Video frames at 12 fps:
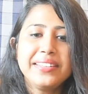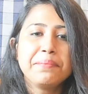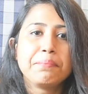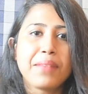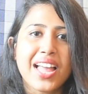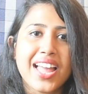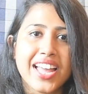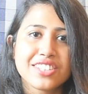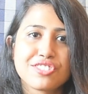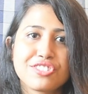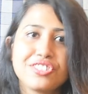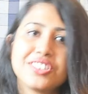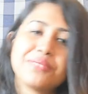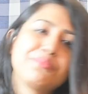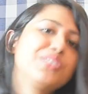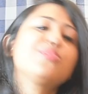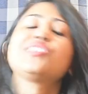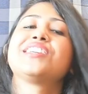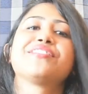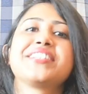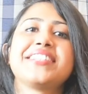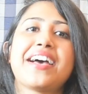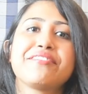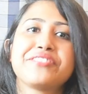match the beauty of the
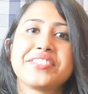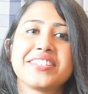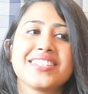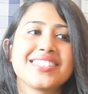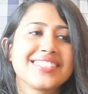daffodils.